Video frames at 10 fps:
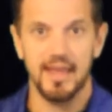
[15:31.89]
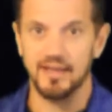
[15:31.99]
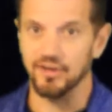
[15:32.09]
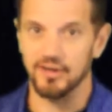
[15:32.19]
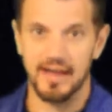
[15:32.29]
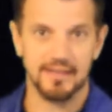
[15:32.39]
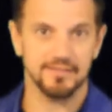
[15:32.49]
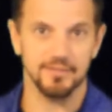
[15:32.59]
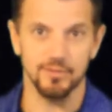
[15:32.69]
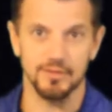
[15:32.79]
And you're going to
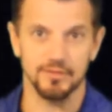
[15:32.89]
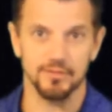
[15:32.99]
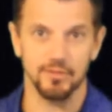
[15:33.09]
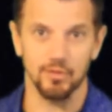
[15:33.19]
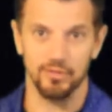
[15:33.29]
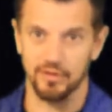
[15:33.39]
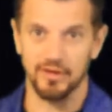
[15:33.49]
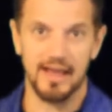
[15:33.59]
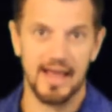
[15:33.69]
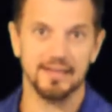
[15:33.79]
ask students, or they're
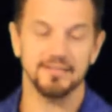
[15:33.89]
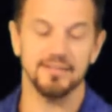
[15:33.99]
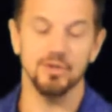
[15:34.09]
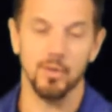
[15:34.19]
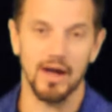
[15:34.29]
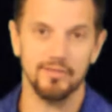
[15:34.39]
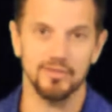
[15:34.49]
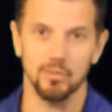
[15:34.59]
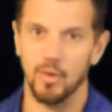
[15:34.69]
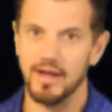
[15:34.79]
going to ask you
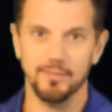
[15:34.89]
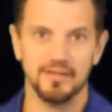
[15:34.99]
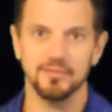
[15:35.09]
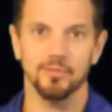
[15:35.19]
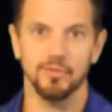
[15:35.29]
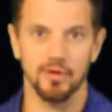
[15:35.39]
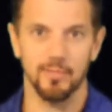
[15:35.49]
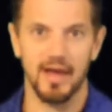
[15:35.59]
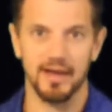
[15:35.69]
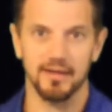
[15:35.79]
often, why am I so far
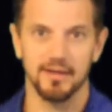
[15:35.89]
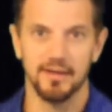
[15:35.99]
back?